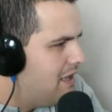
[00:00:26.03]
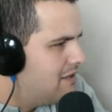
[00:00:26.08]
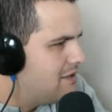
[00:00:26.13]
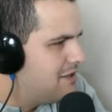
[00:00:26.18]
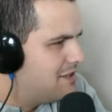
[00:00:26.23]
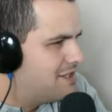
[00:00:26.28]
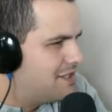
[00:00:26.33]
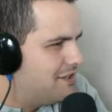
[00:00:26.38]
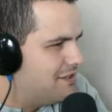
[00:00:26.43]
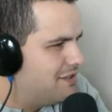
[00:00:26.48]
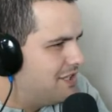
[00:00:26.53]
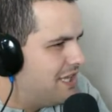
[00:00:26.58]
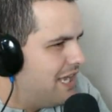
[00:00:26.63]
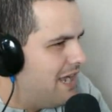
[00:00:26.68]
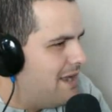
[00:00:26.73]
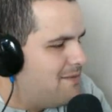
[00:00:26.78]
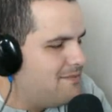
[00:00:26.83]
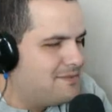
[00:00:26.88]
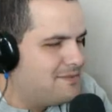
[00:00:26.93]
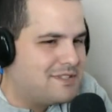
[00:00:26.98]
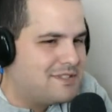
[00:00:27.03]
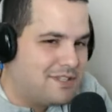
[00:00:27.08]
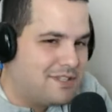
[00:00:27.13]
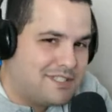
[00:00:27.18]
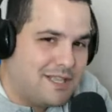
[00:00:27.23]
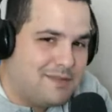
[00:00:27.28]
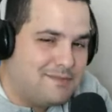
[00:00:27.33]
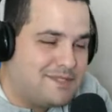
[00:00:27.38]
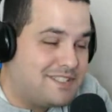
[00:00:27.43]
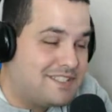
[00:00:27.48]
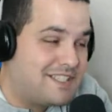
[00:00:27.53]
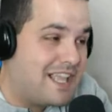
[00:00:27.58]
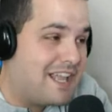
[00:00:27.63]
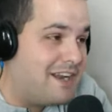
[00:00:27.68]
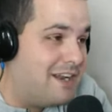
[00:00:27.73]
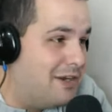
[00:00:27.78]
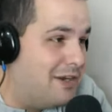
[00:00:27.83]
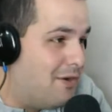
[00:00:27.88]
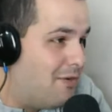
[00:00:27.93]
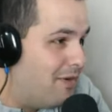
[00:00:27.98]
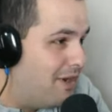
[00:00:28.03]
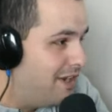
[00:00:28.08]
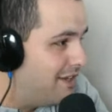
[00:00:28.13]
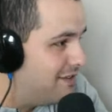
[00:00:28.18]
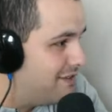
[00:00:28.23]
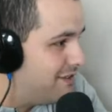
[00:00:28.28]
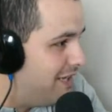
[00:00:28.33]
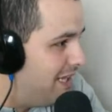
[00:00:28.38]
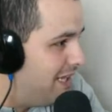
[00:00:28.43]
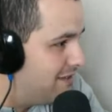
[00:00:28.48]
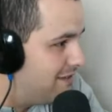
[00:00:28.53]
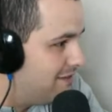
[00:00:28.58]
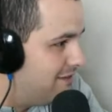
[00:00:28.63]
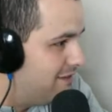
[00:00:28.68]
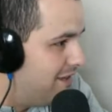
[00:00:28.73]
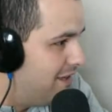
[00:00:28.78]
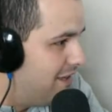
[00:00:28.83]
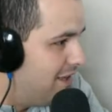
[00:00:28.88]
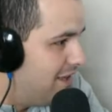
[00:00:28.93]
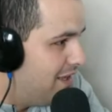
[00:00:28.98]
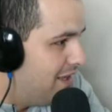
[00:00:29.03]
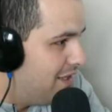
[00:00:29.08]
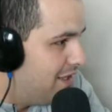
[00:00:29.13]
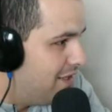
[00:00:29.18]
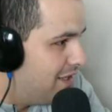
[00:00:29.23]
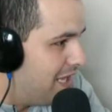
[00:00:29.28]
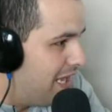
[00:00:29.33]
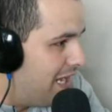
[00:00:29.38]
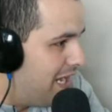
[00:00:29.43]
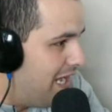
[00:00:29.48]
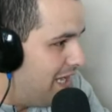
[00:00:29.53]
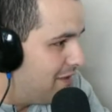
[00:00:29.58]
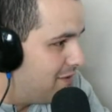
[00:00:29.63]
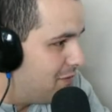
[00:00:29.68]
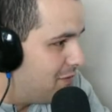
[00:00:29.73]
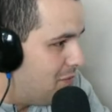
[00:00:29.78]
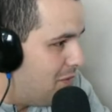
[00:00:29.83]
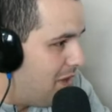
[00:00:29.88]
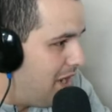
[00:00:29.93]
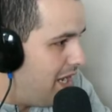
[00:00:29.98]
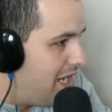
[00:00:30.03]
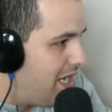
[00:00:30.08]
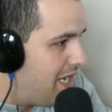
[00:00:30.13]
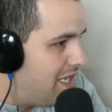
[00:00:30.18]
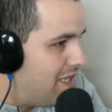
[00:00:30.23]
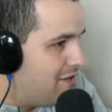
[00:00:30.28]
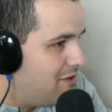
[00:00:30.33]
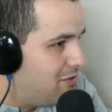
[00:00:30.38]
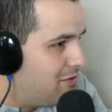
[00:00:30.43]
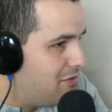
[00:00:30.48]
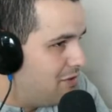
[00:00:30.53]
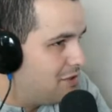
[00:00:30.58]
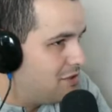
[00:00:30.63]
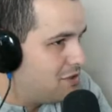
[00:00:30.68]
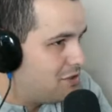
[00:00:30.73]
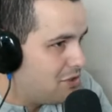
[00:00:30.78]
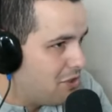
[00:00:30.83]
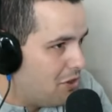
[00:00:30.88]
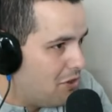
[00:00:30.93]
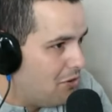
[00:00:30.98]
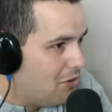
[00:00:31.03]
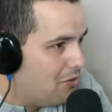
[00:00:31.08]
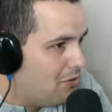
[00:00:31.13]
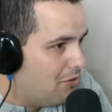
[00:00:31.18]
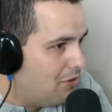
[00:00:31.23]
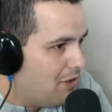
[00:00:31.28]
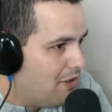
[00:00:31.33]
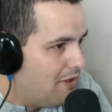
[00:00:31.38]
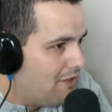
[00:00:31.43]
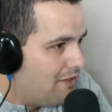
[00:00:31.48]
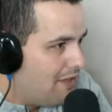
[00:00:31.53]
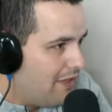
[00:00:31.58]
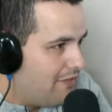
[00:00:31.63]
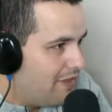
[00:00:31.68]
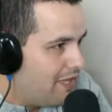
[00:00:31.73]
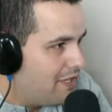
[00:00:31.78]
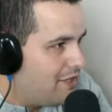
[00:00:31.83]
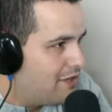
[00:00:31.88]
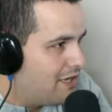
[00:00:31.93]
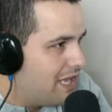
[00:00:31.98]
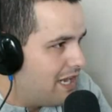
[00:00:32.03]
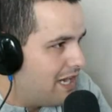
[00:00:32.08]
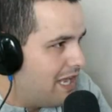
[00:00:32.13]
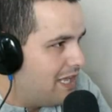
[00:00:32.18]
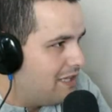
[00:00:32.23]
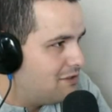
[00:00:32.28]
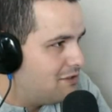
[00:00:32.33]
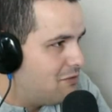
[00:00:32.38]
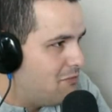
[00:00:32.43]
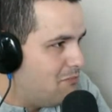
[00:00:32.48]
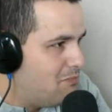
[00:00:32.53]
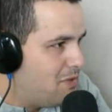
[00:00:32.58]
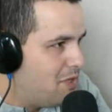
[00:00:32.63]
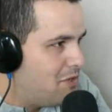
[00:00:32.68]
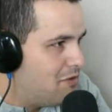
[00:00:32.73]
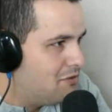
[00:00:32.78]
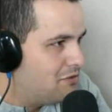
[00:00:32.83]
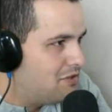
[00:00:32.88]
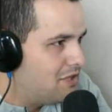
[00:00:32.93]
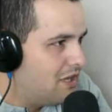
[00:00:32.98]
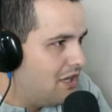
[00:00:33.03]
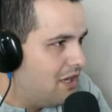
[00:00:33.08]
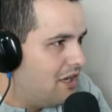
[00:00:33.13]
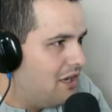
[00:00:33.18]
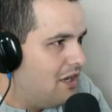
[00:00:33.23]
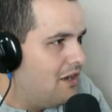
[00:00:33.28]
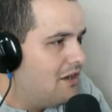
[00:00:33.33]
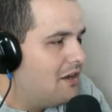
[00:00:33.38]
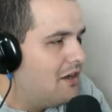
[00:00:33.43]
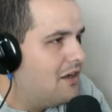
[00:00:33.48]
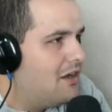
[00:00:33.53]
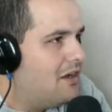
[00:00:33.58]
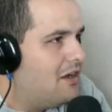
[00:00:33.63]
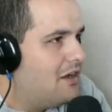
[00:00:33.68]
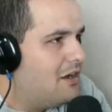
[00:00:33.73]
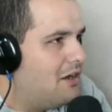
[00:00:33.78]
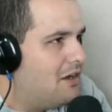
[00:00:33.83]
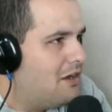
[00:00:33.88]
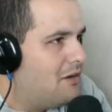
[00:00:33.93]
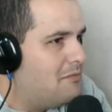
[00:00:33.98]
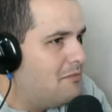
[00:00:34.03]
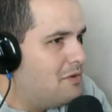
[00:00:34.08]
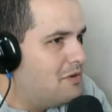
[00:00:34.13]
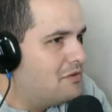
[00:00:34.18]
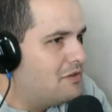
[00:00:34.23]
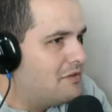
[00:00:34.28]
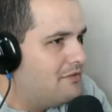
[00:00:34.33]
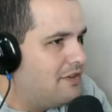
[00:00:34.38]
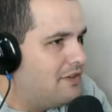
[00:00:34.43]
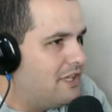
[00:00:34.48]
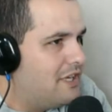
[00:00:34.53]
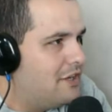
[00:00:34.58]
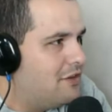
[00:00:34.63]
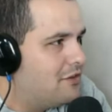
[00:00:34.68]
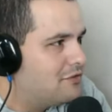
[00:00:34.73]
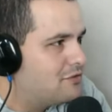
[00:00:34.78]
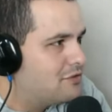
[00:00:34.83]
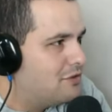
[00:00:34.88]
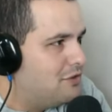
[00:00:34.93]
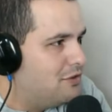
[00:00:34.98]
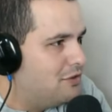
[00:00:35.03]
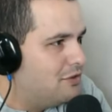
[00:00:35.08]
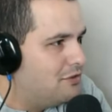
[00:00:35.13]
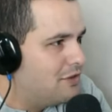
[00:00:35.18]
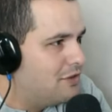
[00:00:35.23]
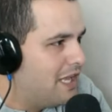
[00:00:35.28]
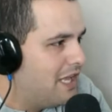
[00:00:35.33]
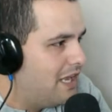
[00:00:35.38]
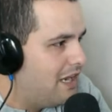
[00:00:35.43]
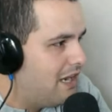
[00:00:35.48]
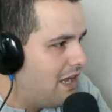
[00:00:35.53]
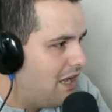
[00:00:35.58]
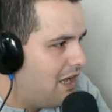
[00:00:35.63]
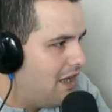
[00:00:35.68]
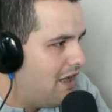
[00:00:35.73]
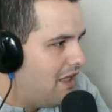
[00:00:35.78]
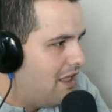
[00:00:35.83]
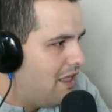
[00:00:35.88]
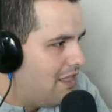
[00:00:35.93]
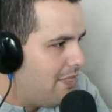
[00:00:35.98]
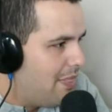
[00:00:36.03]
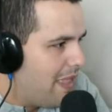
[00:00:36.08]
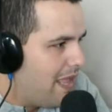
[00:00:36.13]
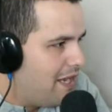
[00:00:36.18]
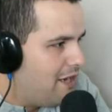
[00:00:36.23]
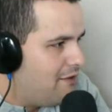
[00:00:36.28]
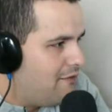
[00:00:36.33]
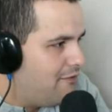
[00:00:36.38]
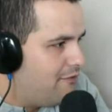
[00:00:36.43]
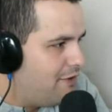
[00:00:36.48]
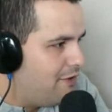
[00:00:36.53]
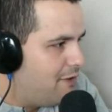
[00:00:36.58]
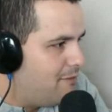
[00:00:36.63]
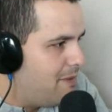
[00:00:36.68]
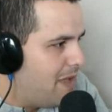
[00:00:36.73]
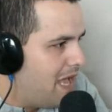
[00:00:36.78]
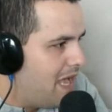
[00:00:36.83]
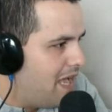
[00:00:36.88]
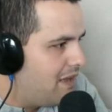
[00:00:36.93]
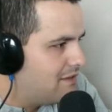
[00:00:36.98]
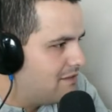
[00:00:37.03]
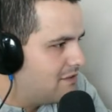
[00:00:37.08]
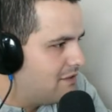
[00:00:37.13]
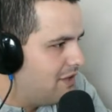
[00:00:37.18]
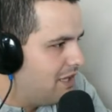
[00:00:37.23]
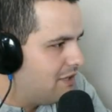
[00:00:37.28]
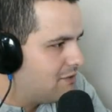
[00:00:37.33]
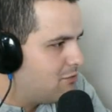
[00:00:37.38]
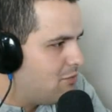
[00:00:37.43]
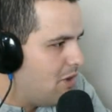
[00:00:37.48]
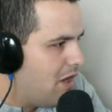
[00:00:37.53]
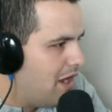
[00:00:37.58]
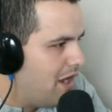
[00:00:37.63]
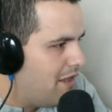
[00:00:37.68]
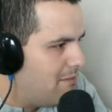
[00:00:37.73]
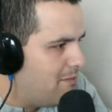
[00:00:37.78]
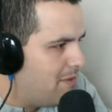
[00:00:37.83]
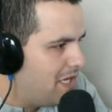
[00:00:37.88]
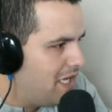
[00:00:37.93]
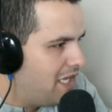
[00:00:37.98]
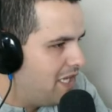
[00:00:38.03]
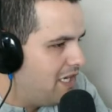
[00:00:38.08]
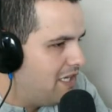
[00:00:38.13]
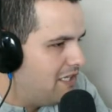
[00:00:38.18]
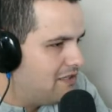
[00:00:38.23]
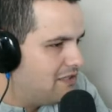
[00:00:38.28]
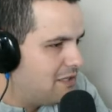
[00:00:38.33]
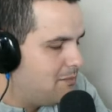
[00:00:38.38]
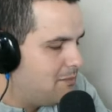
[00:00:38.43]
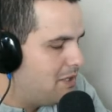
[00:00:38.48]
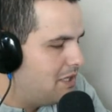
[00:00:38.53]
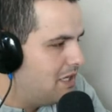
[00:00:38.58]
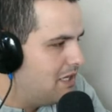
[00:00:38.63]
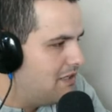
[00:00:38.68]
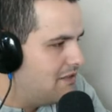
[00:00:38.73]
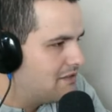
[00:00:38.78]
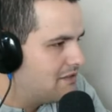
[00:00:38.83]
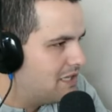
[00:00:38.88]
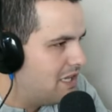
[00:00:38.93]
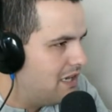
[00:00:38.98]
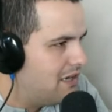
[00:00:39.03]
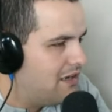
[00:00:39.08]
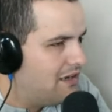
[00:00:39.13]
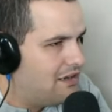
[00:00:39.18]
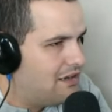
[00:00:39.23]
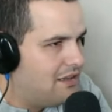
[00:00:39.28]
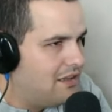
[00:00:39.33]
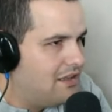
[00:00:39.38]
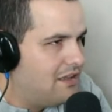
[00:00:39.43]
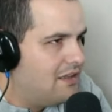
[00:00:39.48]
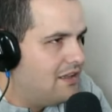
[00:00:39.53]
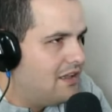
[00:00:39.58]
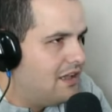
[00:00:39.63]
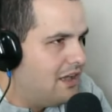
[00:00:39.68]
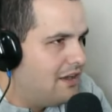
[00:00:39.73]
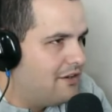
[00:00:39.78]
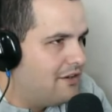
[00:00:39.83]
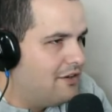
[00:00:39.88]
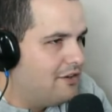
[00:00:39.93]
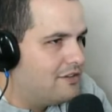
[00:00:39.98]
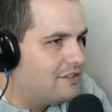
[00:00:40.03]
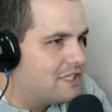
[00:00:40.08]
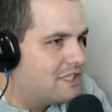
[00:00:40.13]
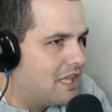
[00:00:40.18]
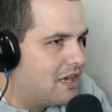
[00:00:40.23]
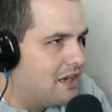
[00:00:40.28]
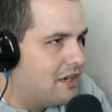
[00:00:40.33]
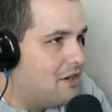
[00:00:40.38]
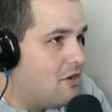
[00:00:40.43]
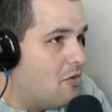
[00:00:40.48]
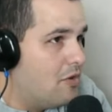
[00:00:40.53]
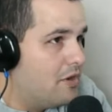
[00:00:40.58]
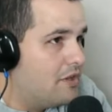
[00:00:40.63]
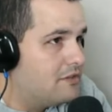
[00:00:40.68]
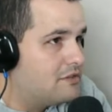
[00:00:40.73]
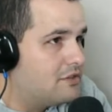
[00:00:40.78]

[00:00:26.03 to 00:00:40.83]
So sometimes sometimes it's kind of annoying because you have to you kind of have to wait into a show and then you kind of have to mute the uh, mute the video so you don't get uh, any feedback. So that's why at the beginning typically it's kind of I don't know it's kind of annoying.